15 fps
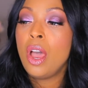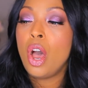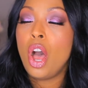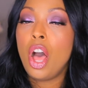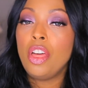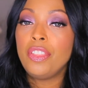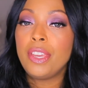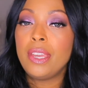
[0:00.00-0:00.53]

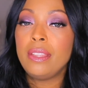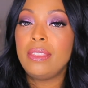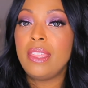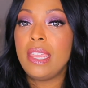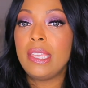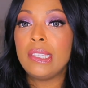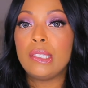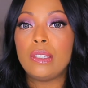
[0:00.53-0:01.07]
all the good
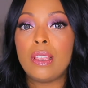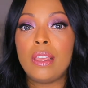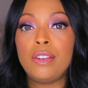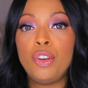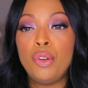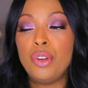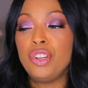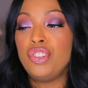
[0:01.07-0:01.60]
things,
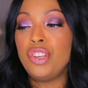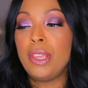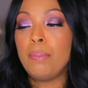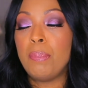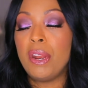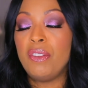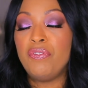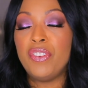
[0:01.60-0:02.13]
nourishing
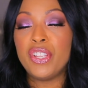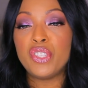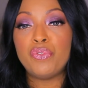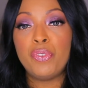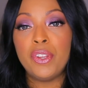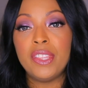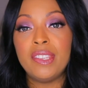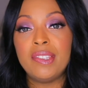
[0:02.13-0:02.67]
benefits
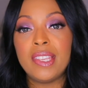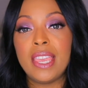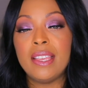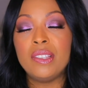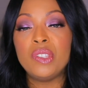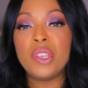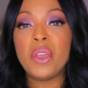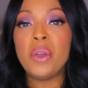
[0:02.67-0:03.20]
for the
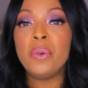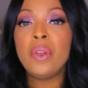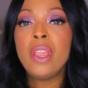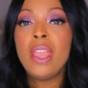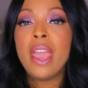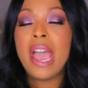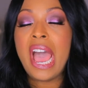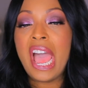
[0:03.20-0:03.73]
skin. So
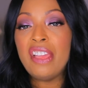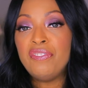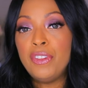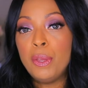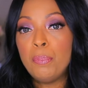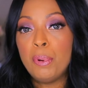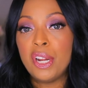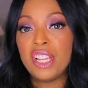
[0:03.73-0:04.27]
I
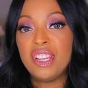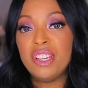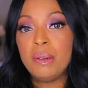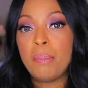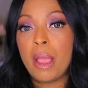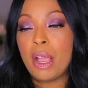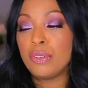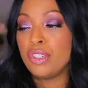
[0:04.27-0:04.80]
feel pretty good
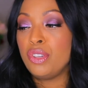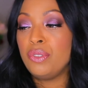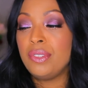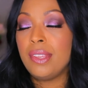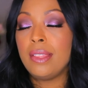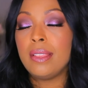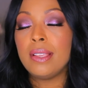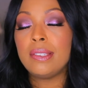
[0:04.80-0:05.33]
about
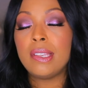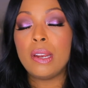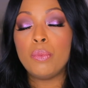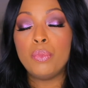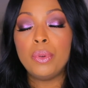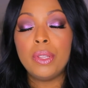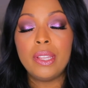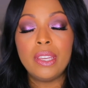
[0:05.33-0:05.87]
using this, and
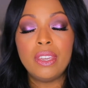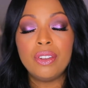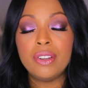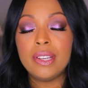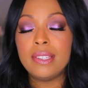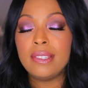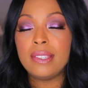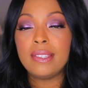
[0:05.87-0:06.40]
I'm really
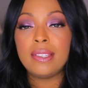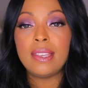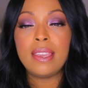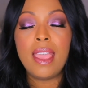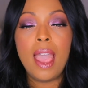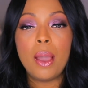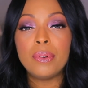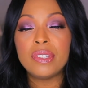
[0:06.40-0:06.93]
curious to see
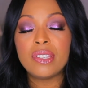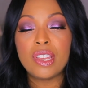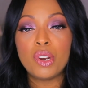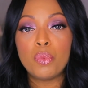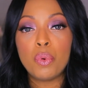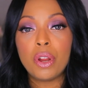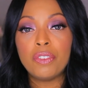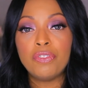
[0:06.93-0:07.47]
how it's going
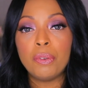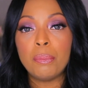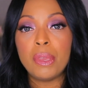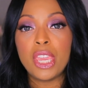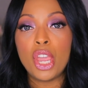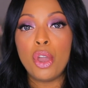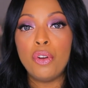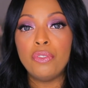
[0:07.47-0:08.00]
to work for
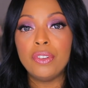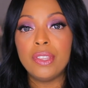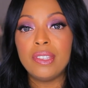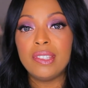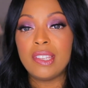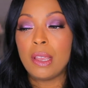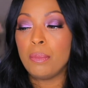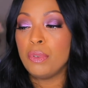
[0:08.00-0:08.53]
me over the
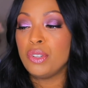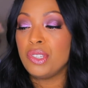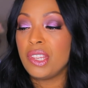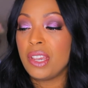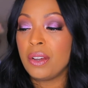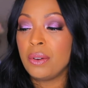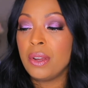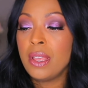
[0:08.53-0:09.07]
summer.
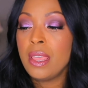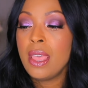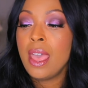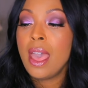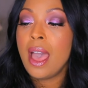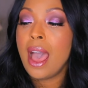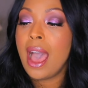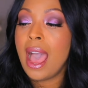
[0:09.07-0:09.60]
So
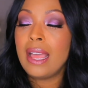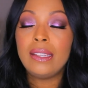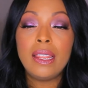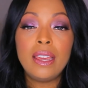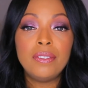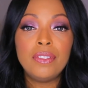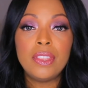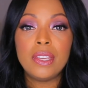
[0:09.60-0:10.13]
I
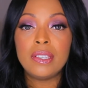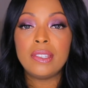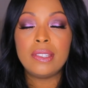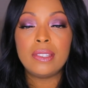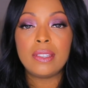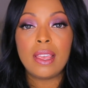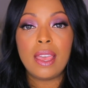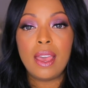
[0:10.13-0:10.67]
love this